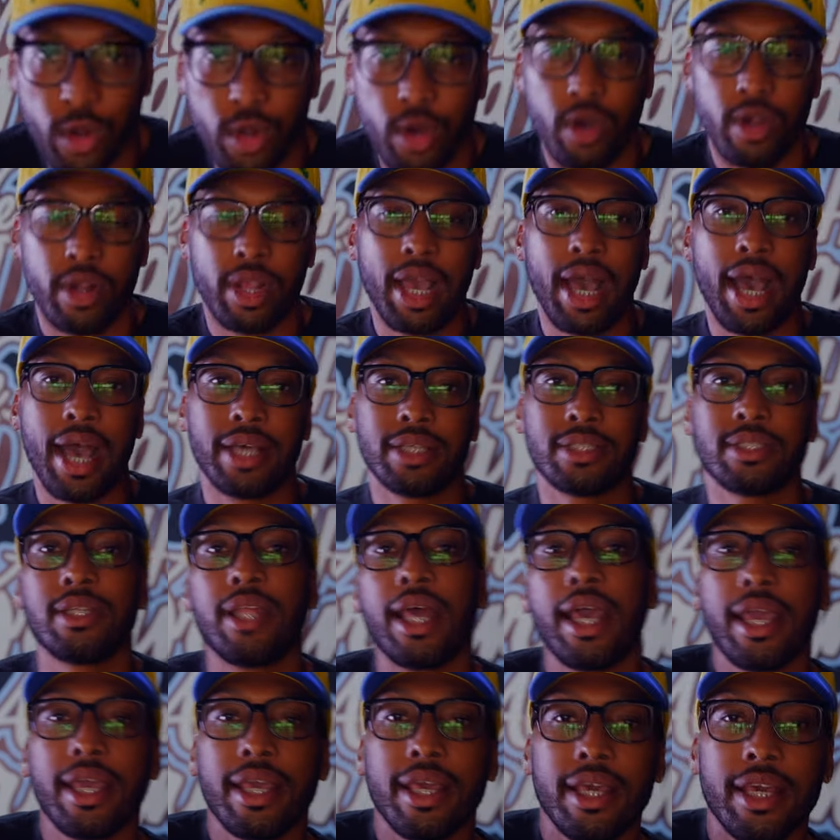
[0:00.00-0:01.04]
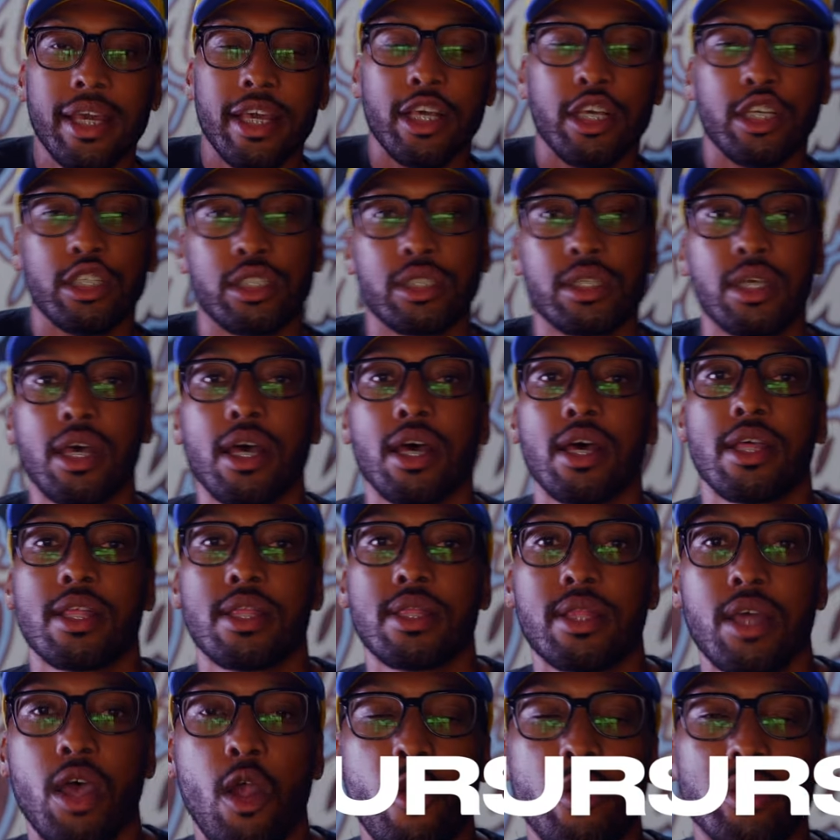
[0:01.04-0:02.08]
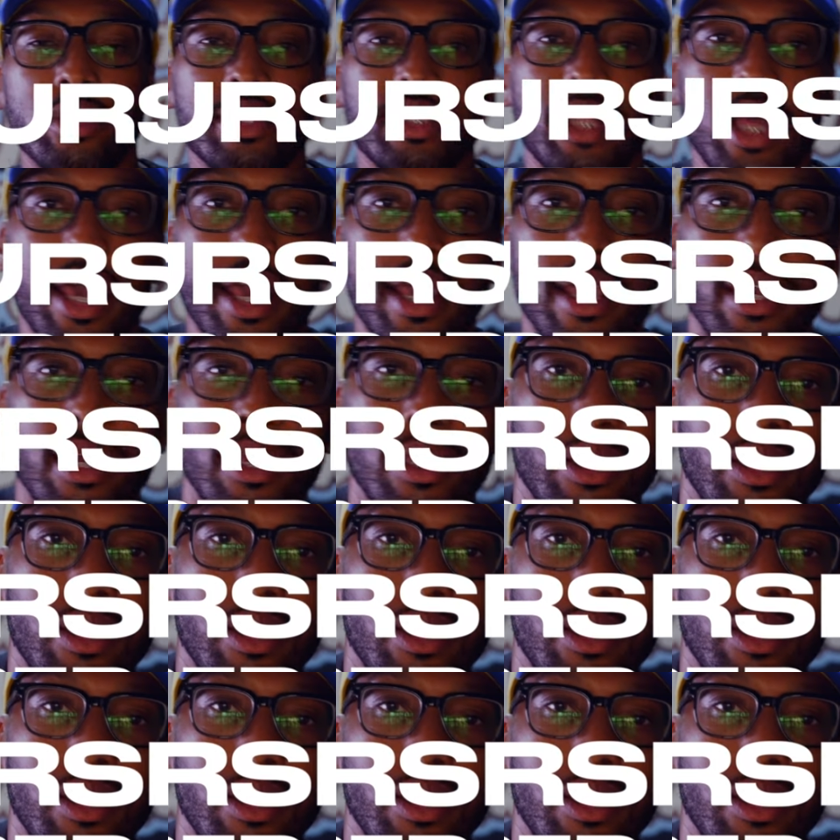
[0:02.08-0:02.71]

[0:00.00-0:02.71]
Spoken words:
on, guys? Today is Thursday,